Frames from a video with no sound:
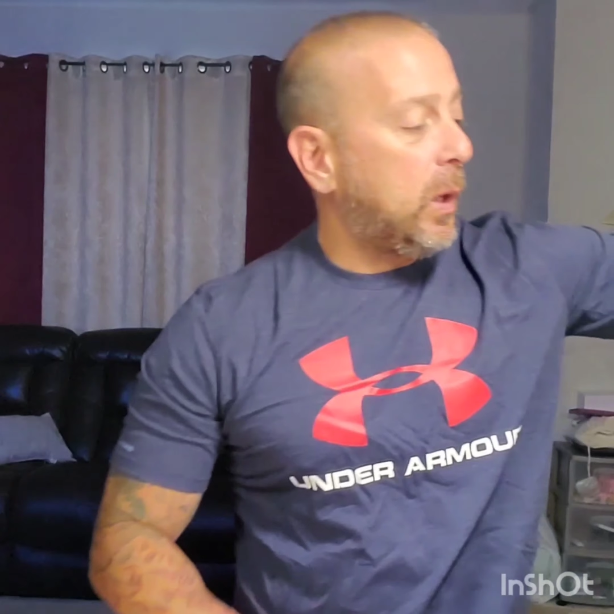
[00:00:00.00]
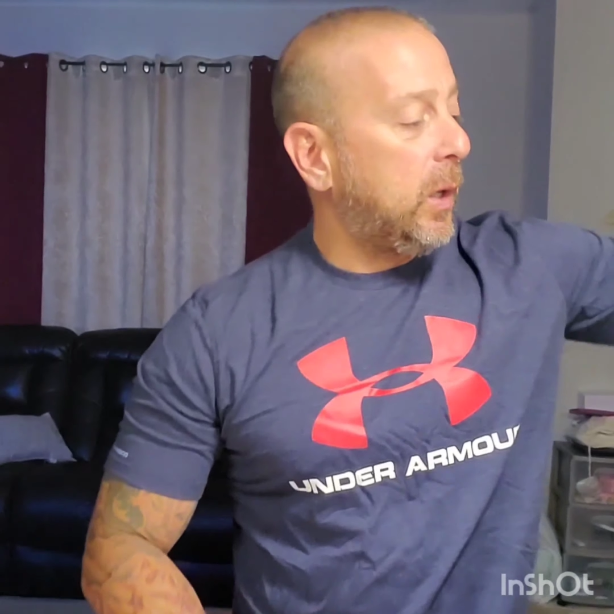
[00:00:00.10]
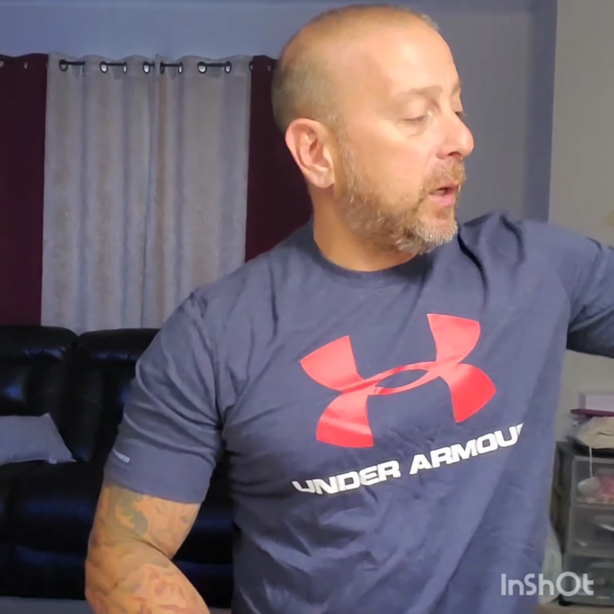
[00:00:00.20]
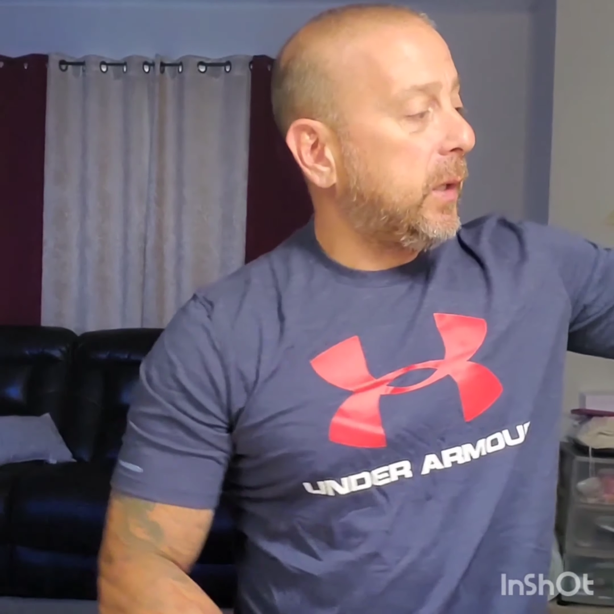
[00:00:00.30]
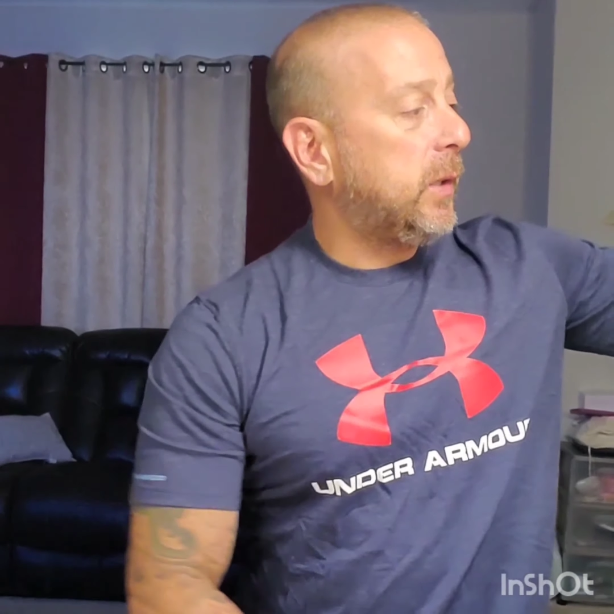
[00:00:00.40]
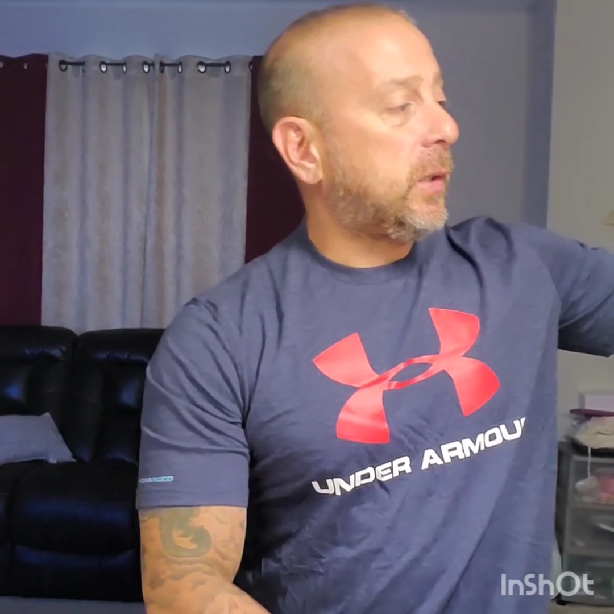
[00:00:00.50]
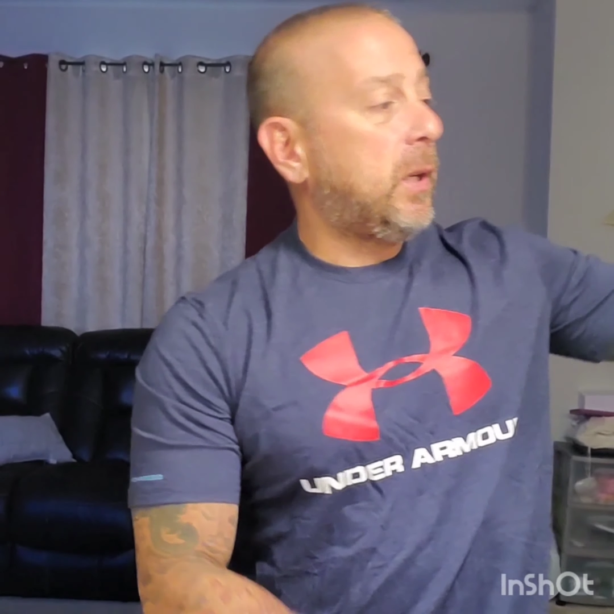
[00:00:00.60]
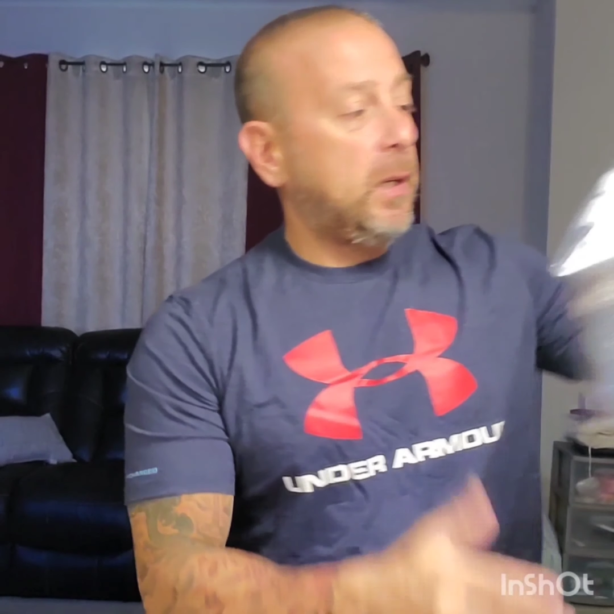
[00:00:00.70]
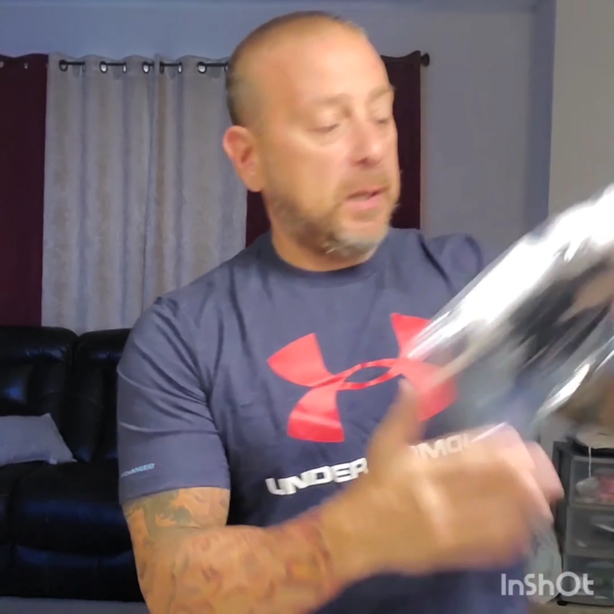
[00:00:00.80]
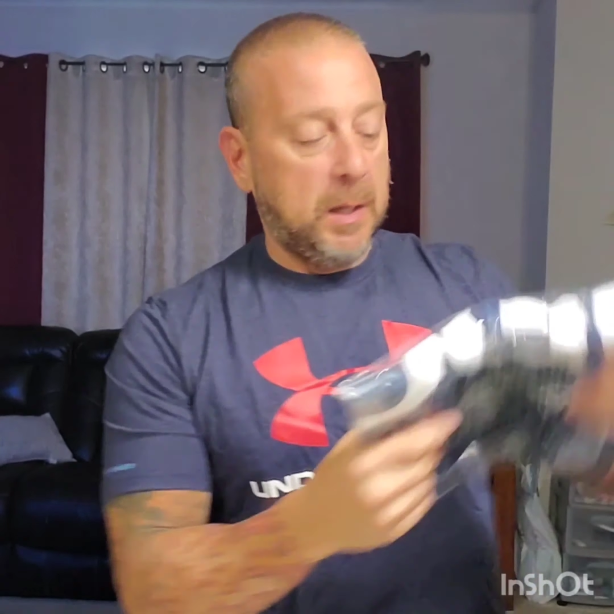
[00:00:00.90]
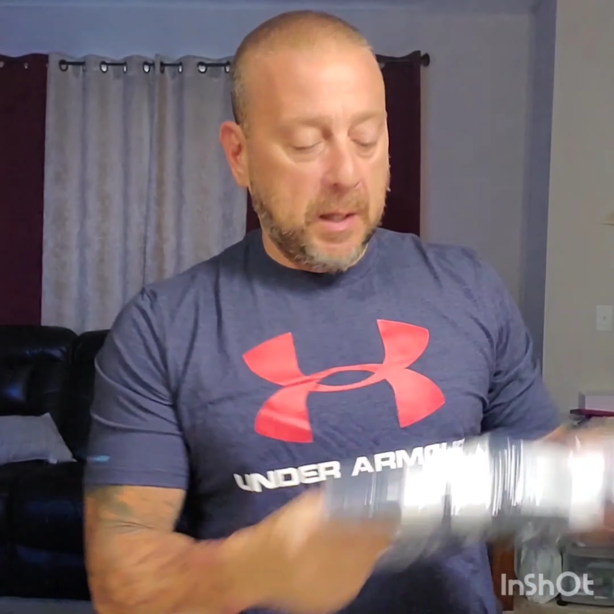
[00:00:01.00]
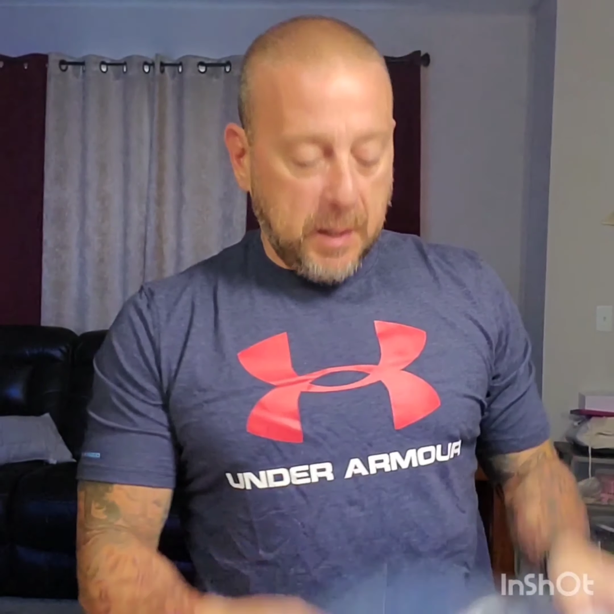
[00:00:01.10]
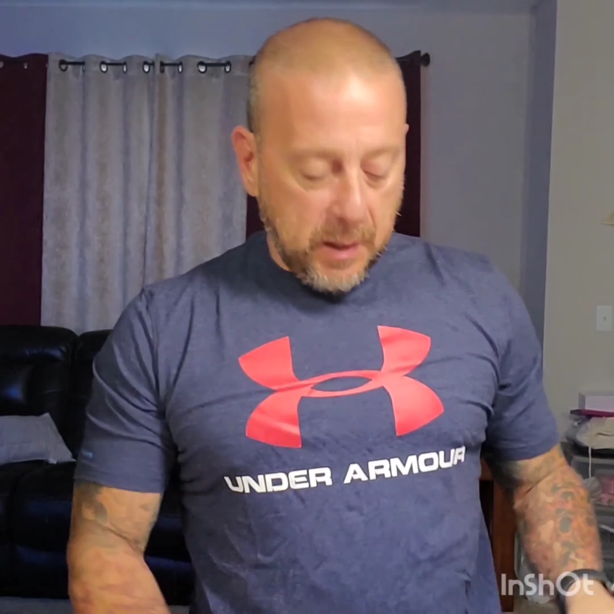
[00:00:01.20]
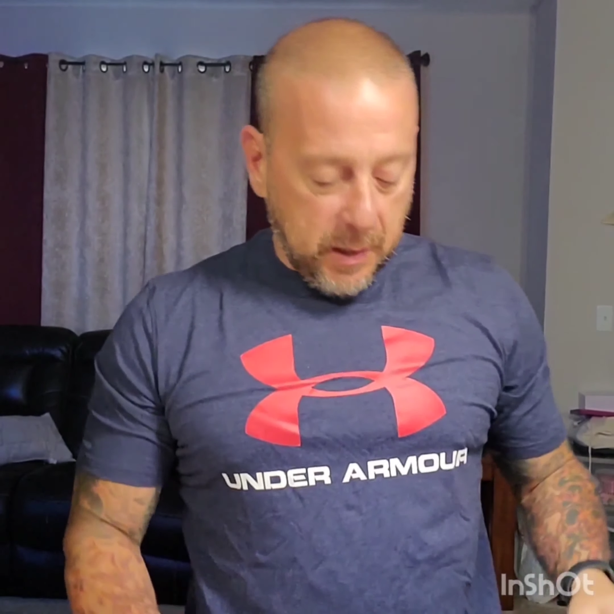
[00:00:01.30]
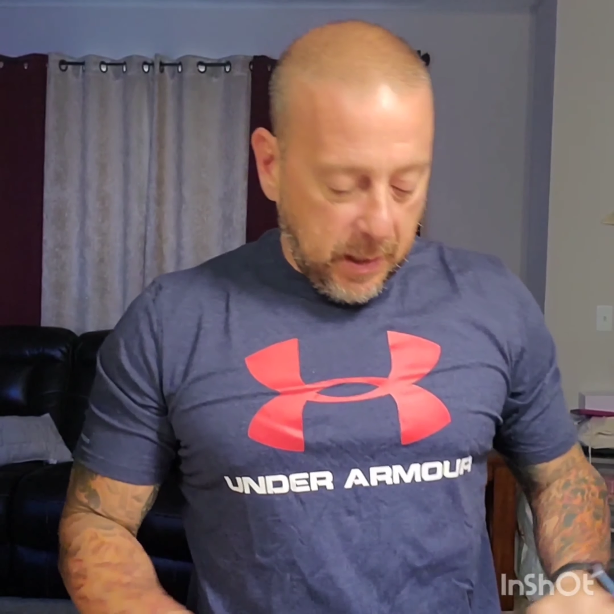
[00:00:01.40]
word is.
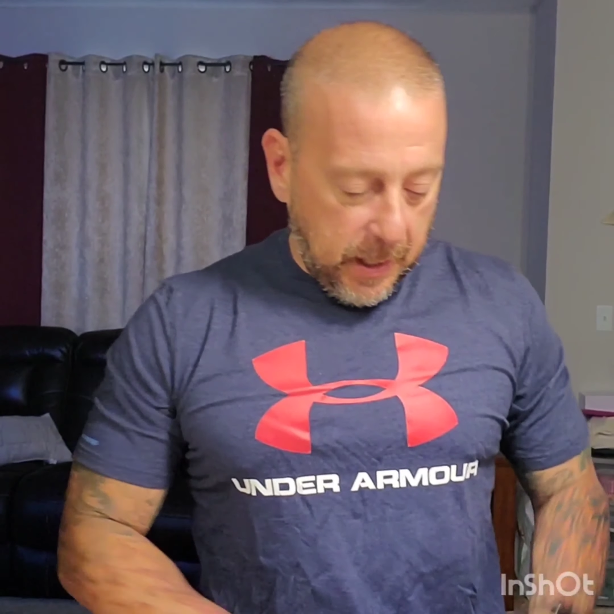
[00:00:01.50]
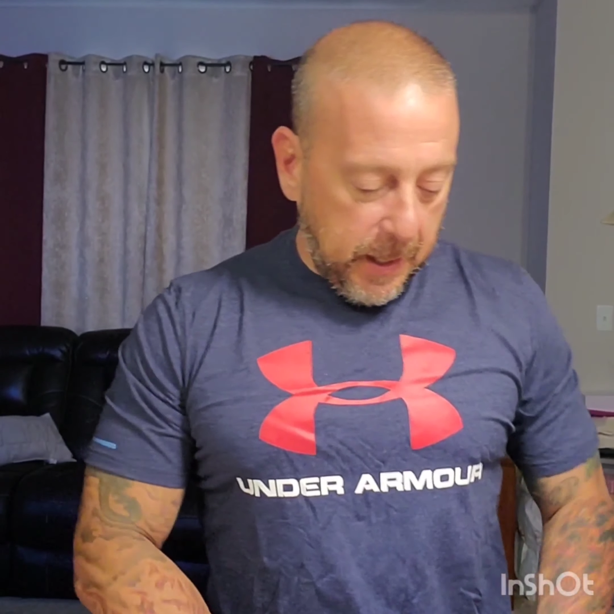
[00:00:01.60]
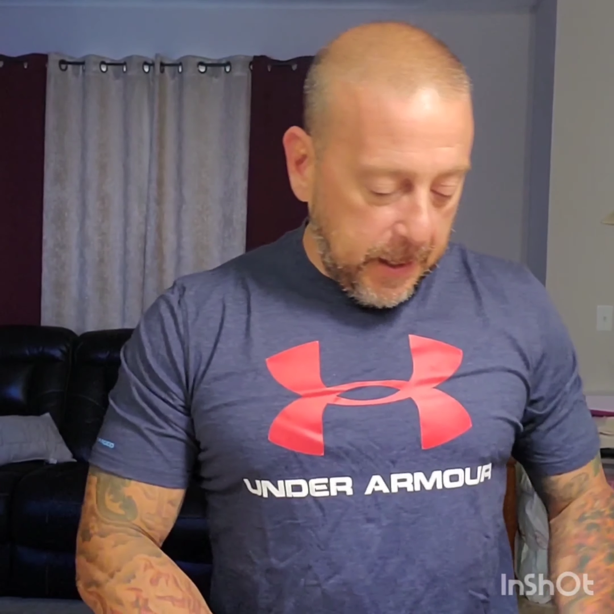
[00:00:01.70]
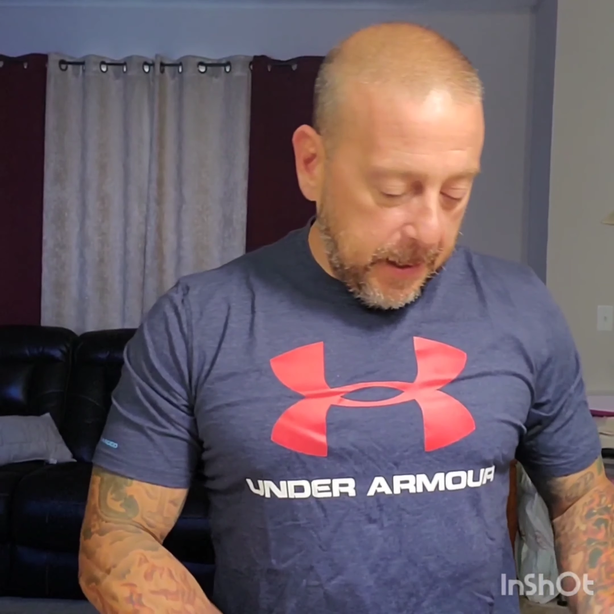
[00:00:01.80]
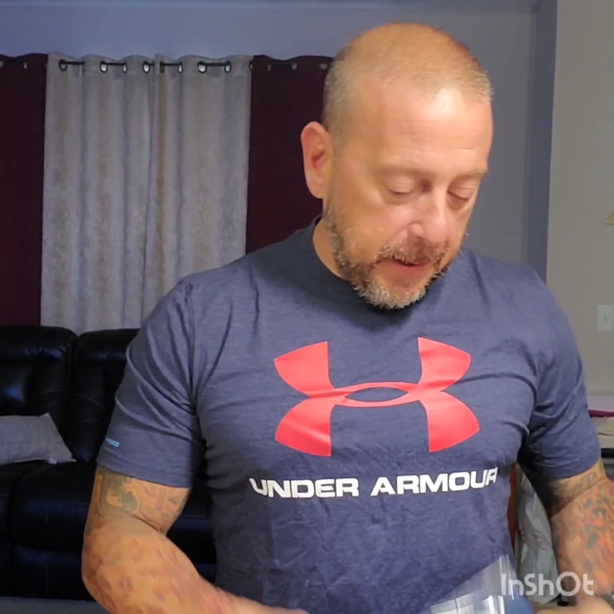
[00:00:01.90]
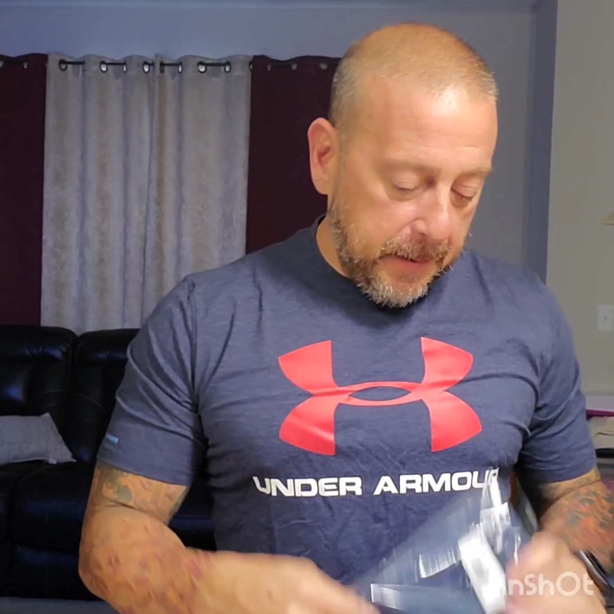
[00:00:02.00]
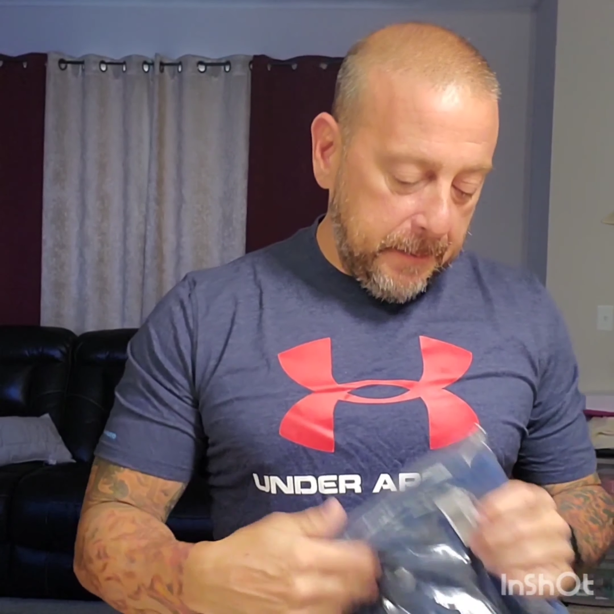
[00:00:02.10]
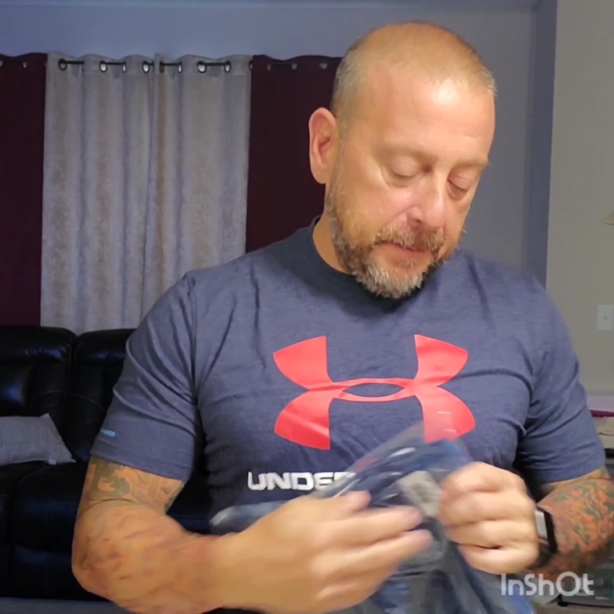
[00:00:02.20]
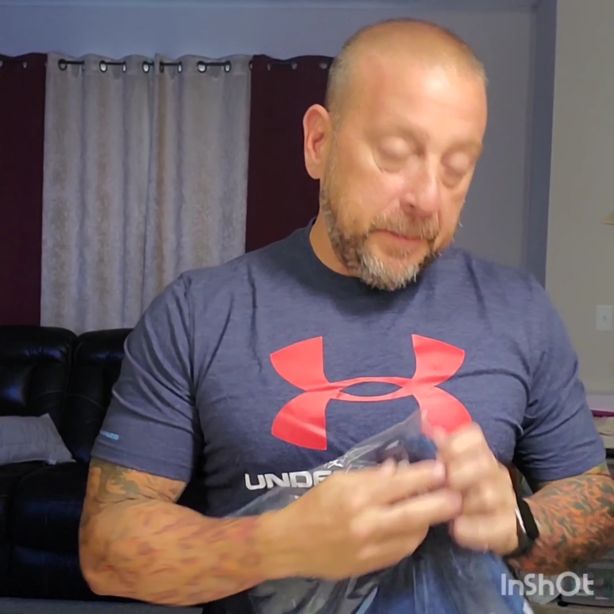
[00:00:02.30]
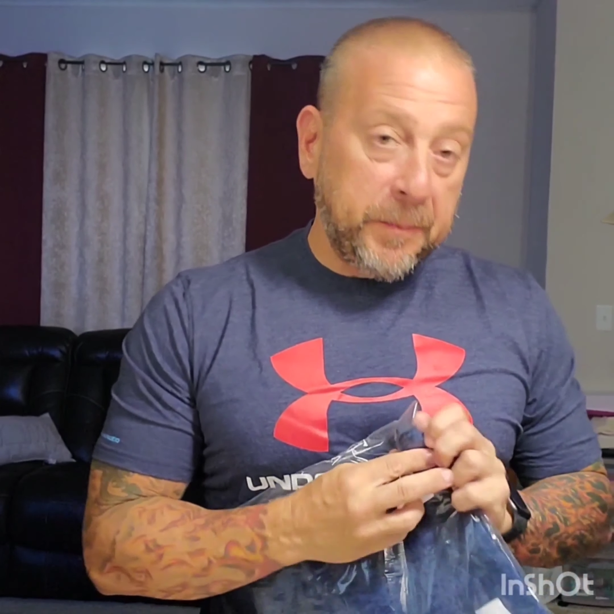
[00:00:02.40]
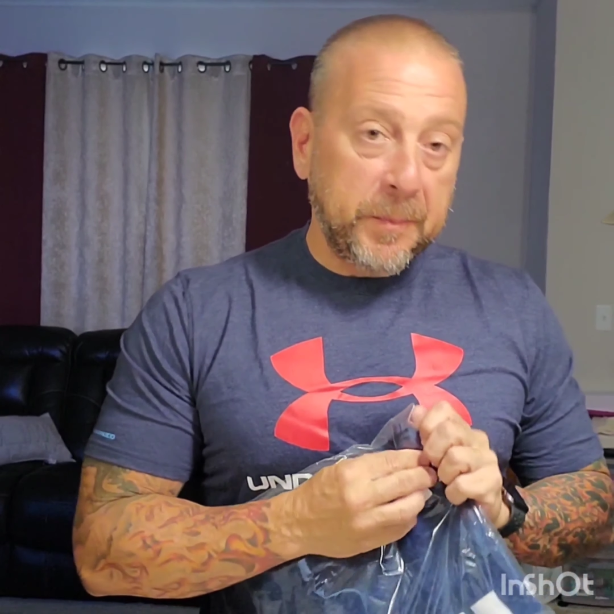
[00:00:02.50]
um,